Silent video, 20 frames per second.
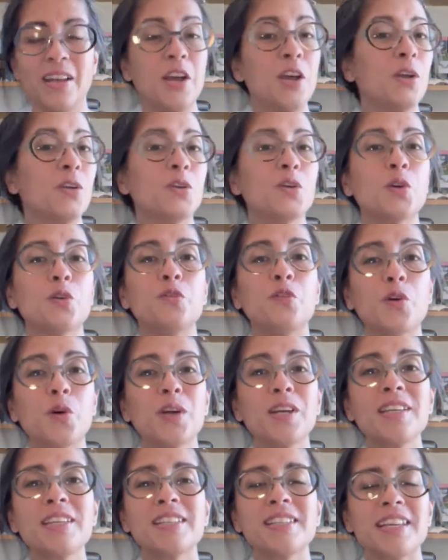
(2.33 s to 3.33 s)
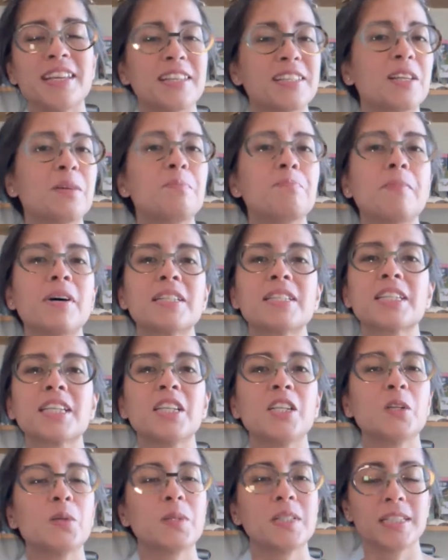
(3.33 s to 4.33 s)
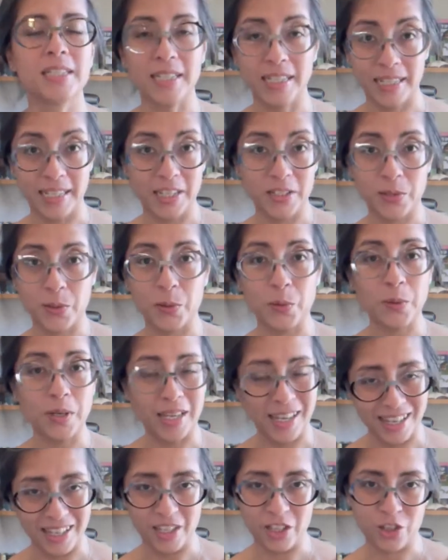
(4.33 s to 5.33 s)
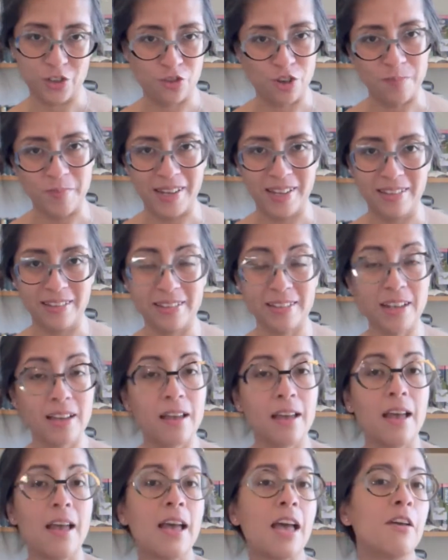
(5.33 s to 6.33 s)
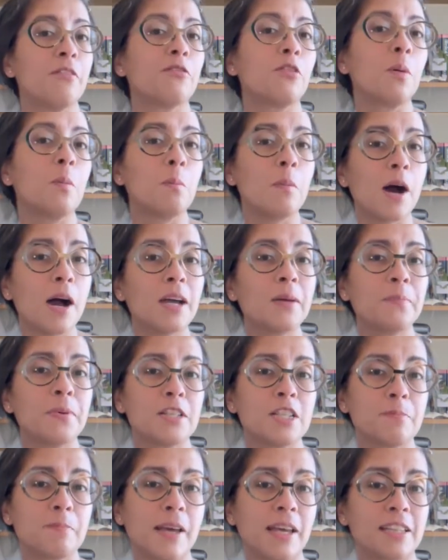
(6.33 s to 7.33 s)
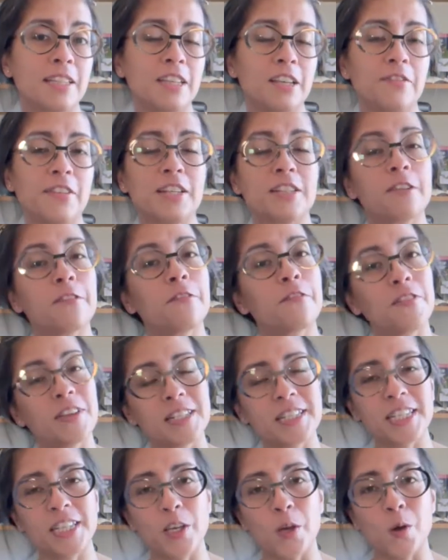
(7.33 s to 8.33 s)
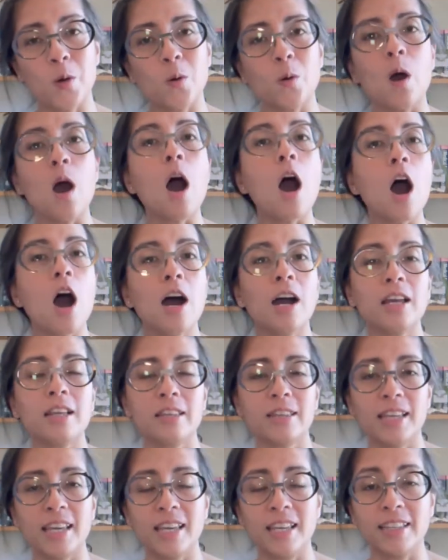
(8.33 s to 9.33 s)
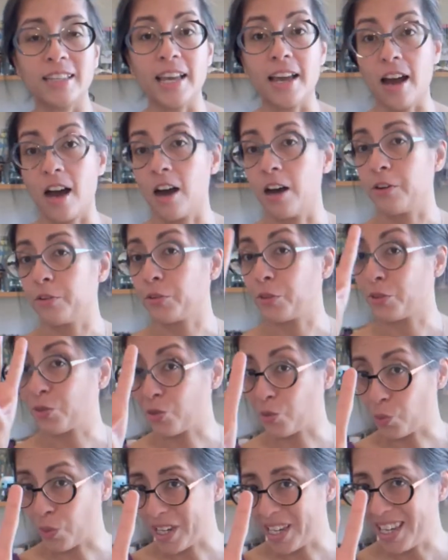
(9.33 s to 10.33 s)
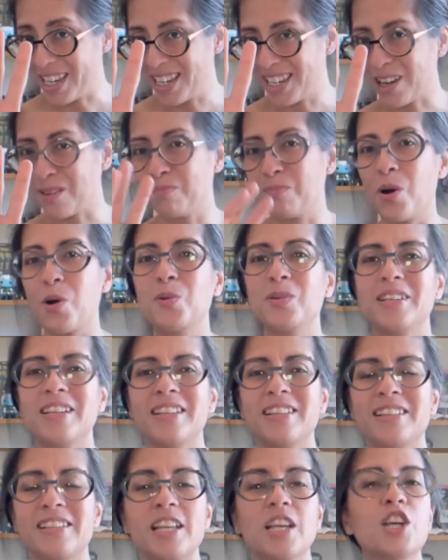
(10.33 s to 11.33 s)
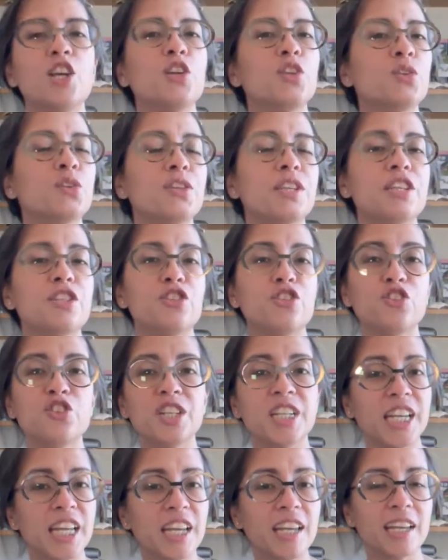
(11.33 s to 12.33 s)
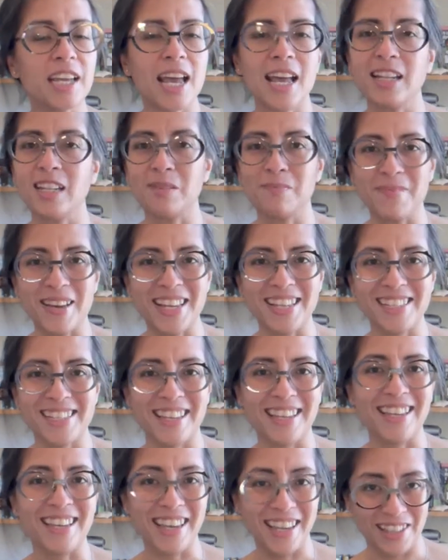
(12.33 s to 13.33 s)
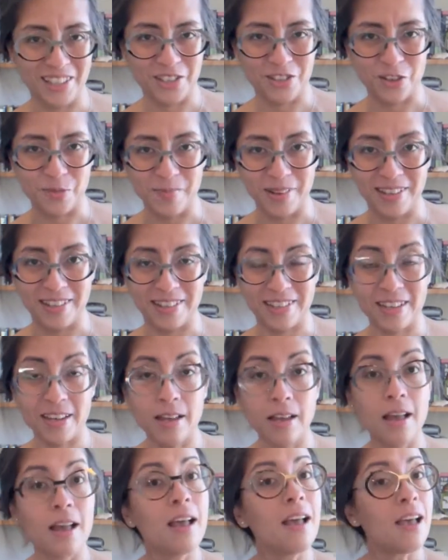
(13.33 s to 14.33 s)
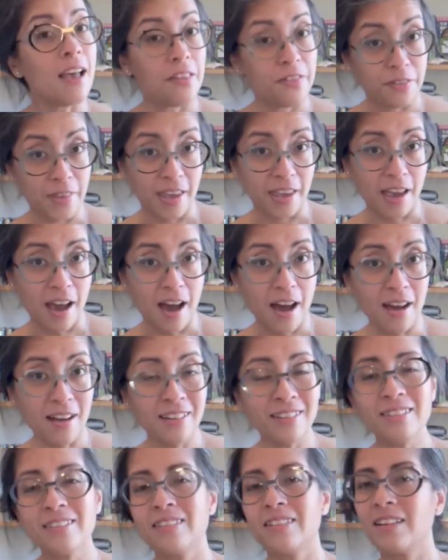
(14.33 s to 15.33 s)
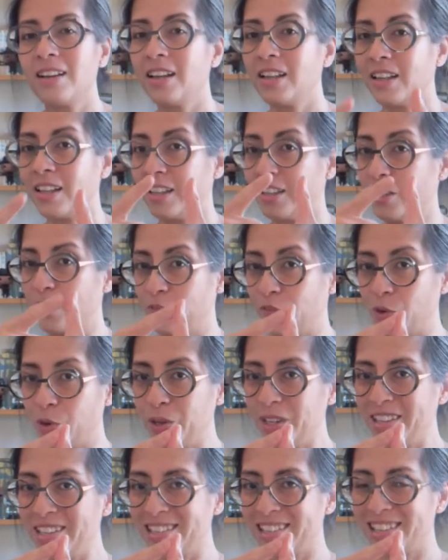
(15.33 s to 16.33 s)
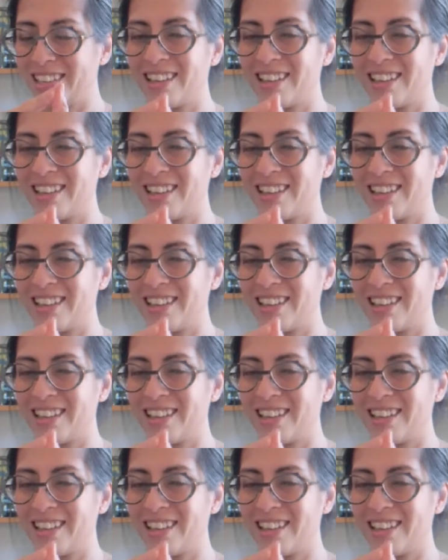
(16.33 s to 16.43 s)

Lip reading: Your voice is a musculoskeletal instrument, and from my perspective as a physio, I think there are 3 components to this unique and amazing instrument, and they are the voice,